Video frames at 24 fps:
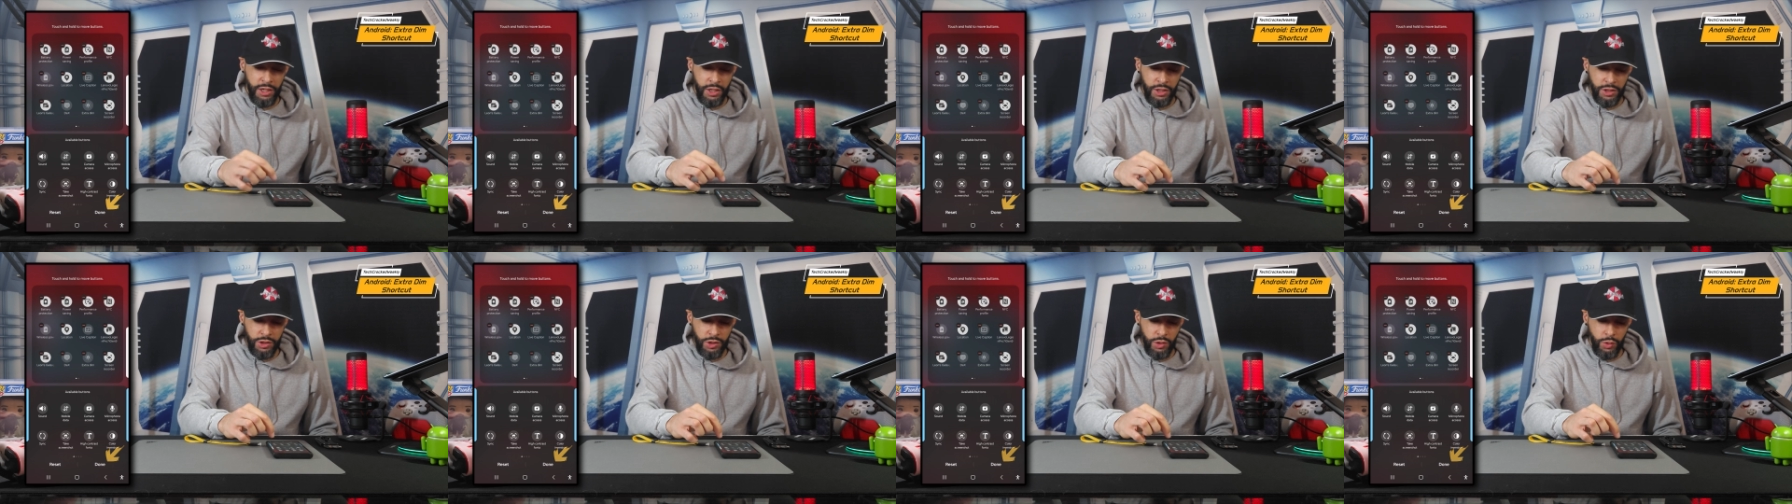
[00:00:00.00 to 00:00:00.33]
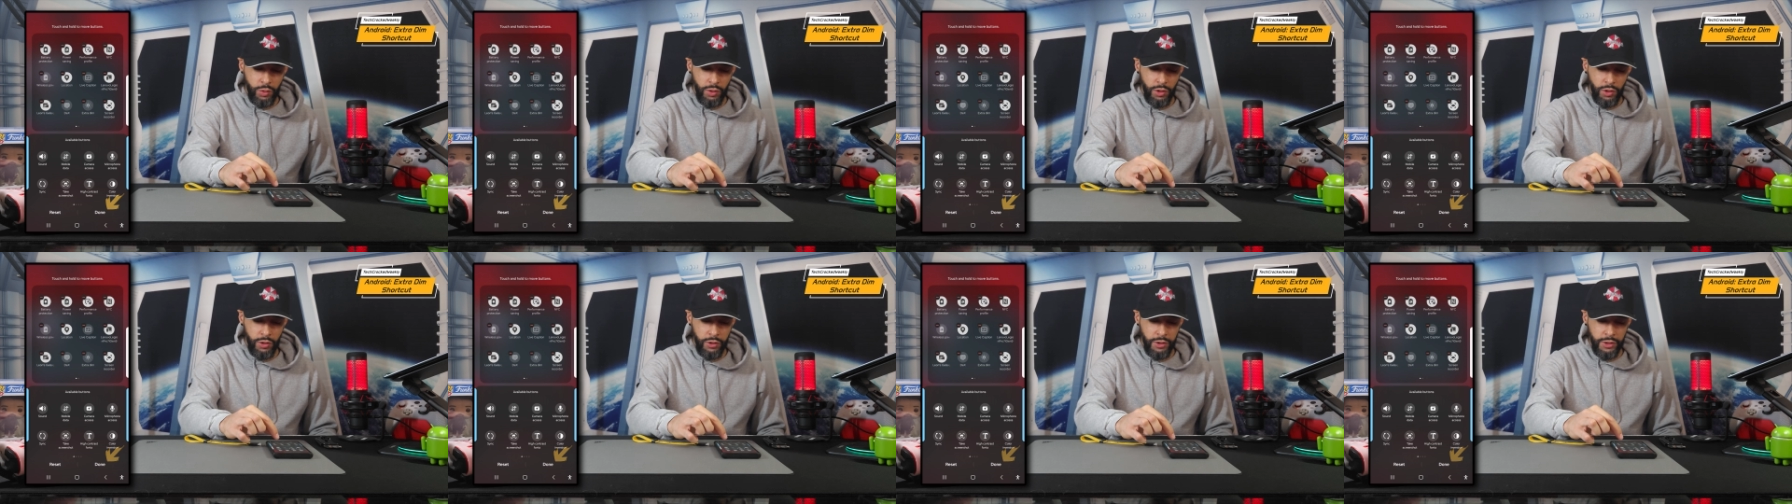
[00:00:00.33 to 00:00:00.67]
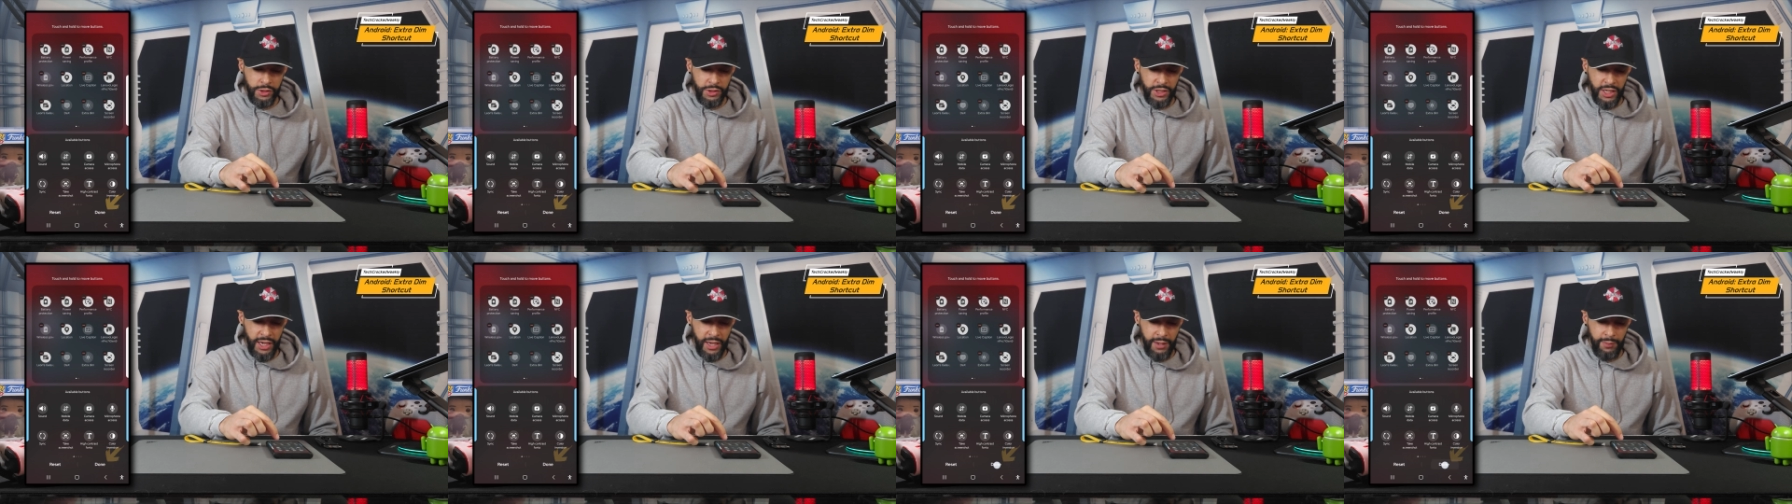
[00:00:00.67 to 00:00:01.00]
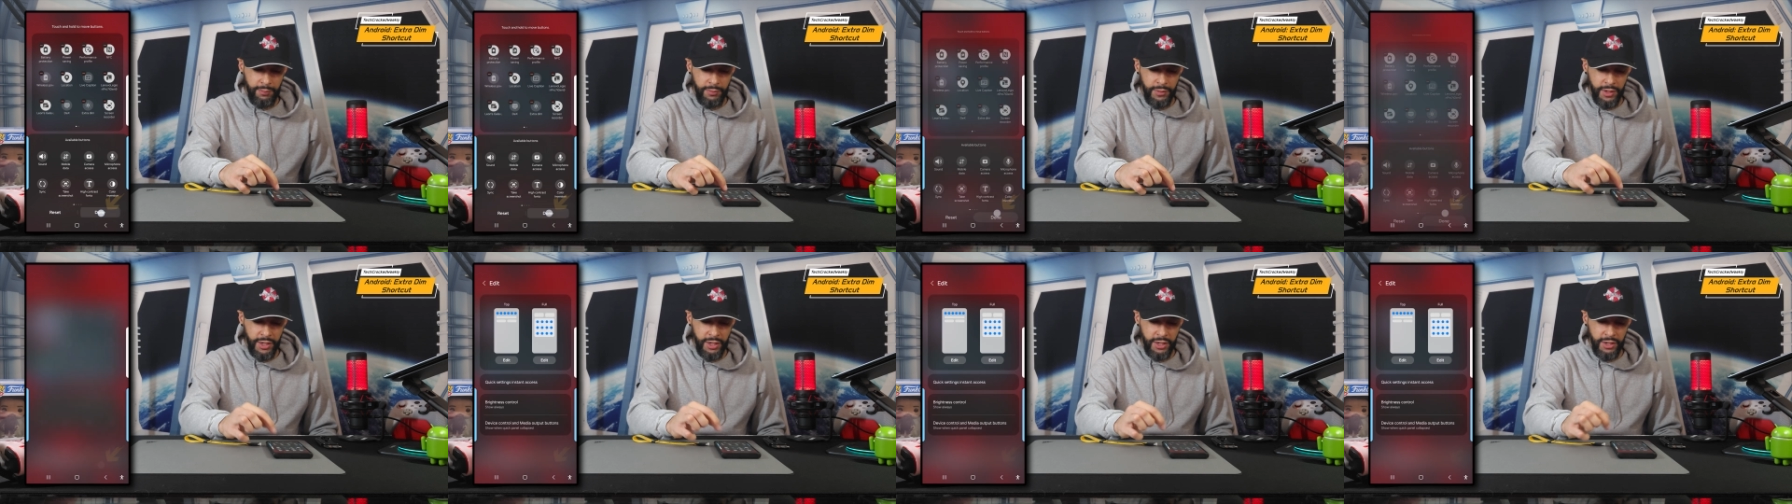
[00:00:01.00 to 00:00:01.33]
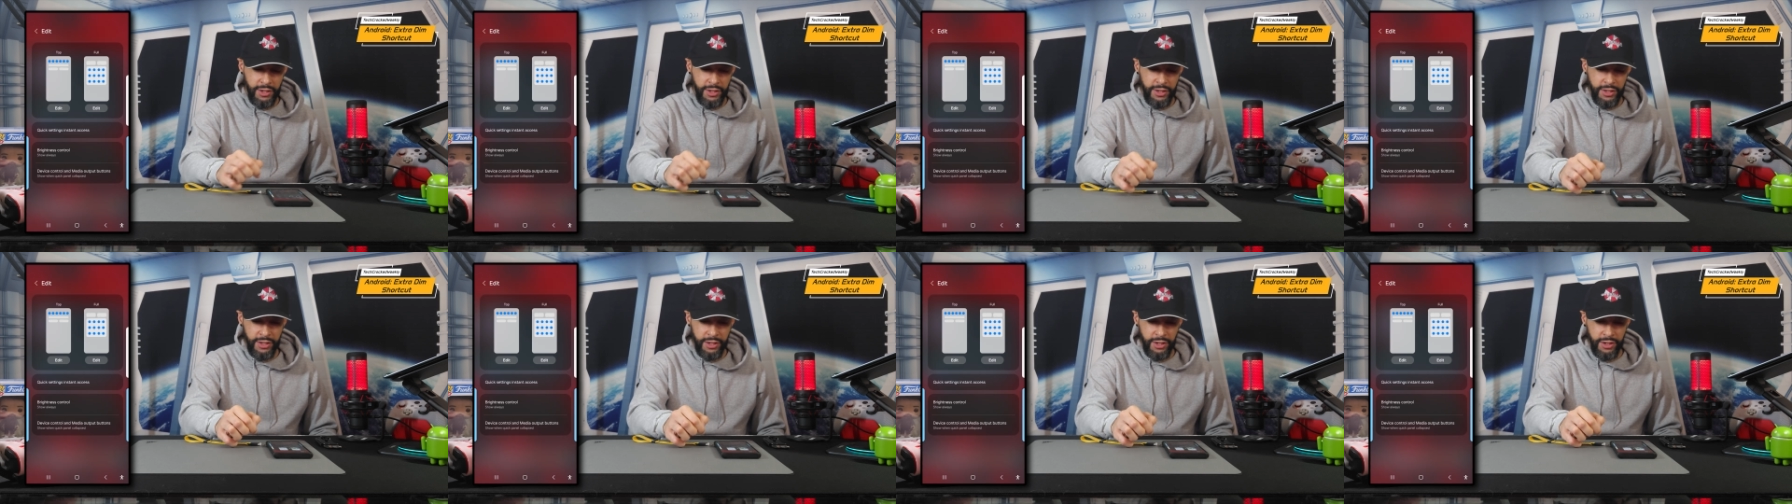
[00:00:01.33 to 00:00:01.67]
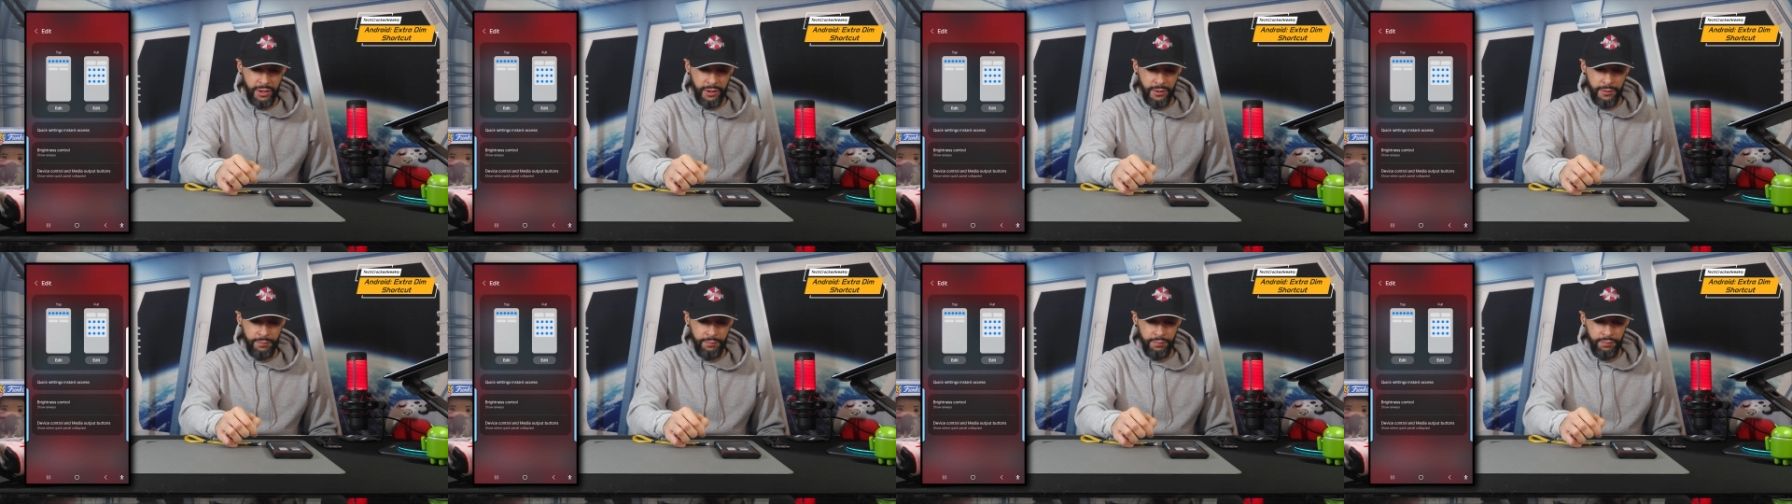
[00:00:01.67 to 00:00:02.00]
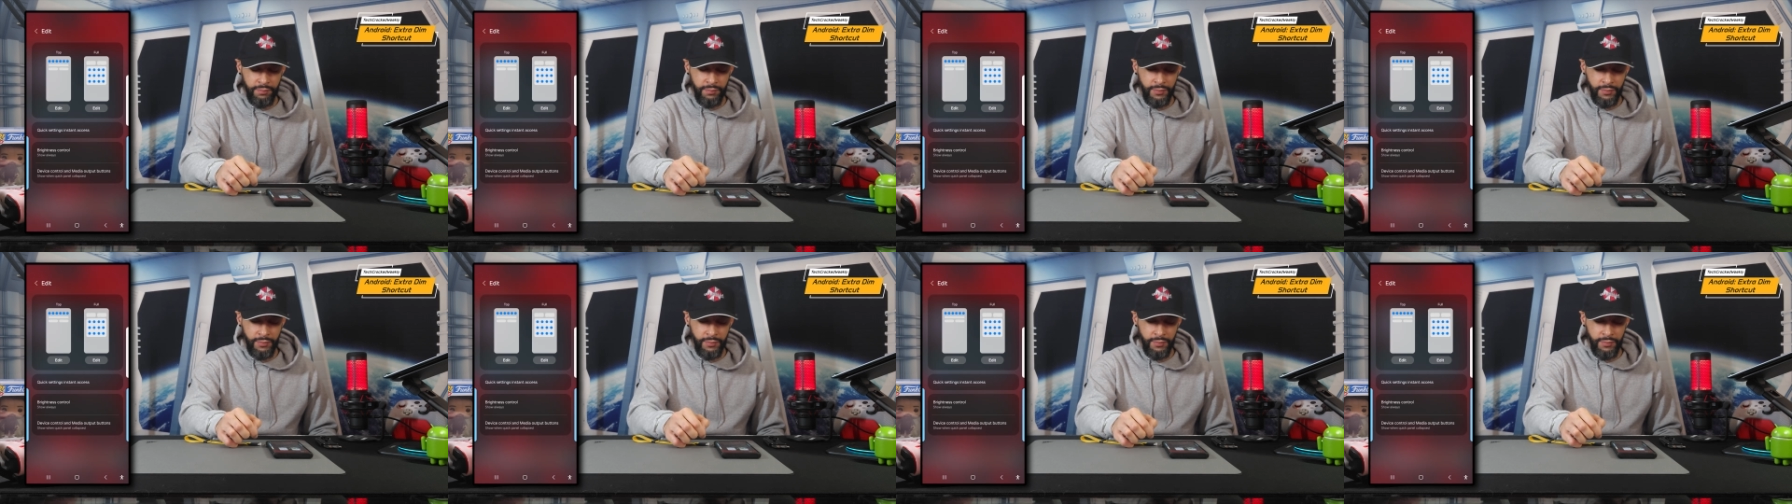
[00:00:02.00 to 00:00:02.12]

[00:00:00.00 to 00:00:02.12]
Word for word: So we're going to tap done here.